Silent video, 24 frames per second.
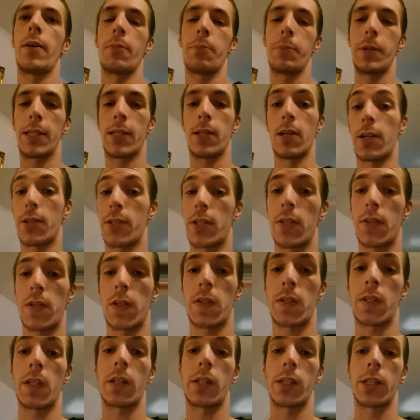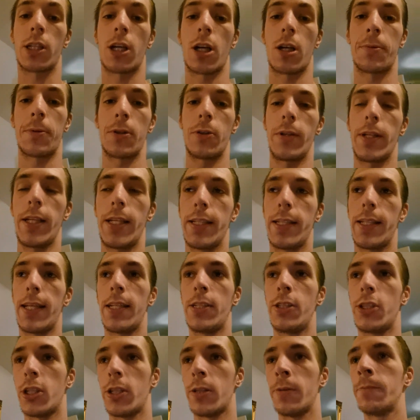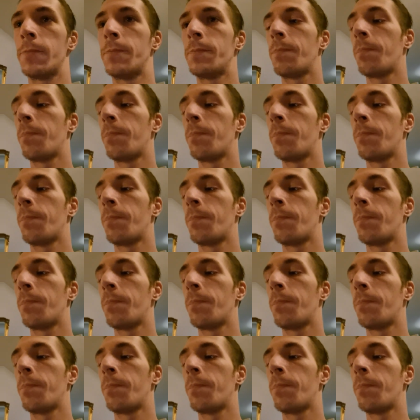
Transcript: Because this is not a carbureted engine.